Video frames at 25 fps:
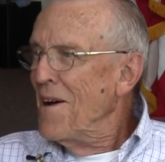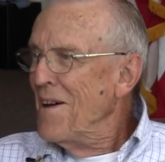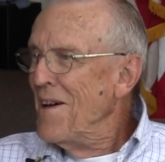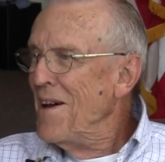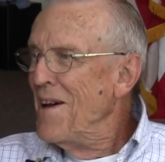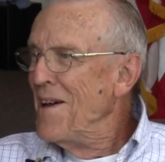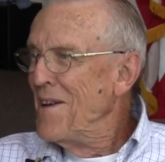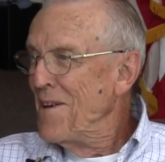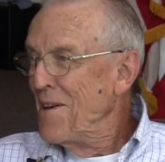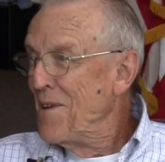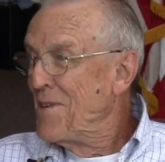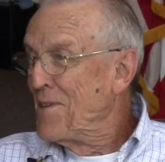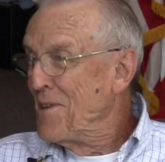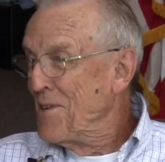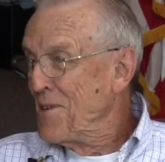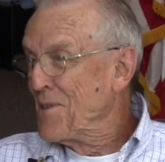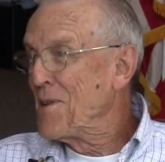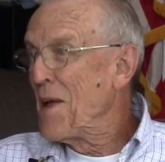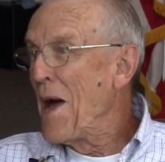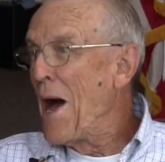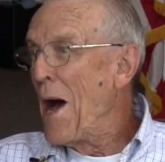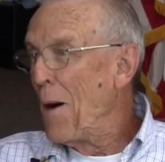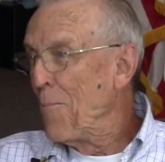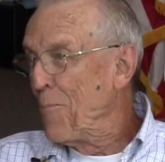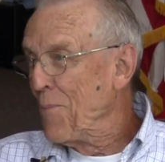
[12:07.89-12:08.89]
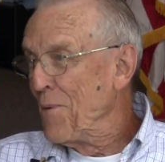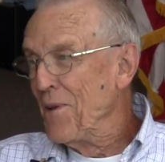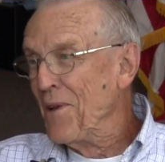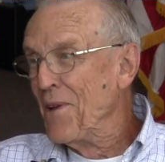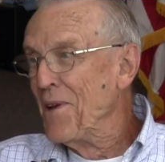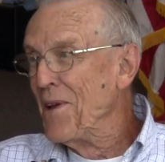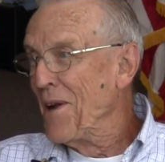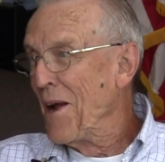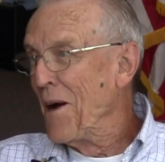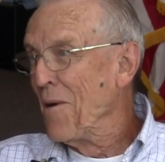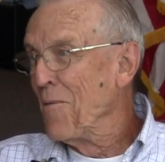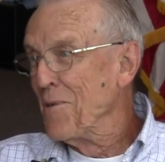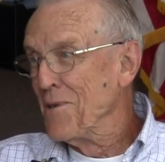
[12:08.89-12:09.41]
Expand, it just happened that.
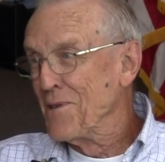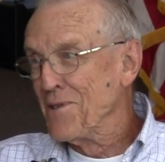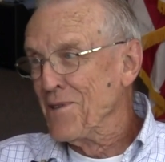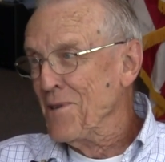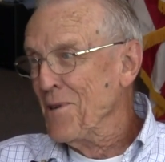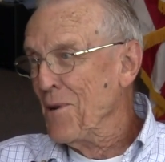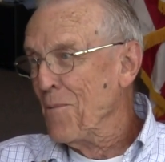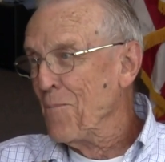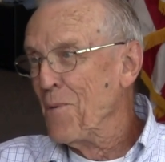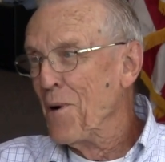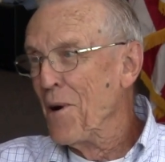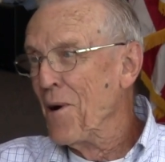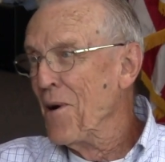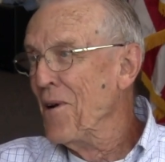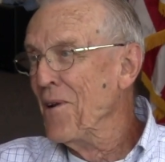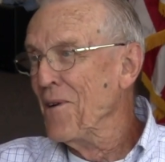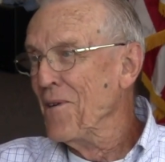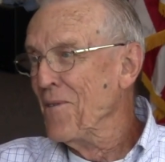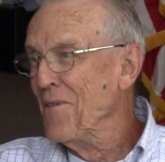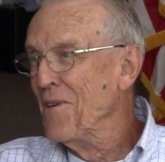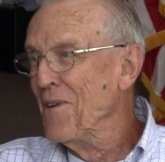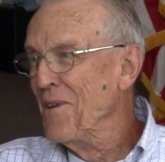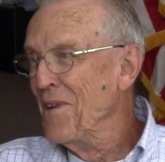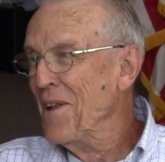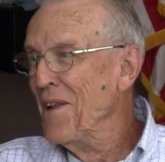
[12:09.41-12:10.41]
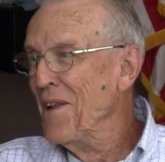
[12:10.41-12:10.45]
that. I wasn't a part of it.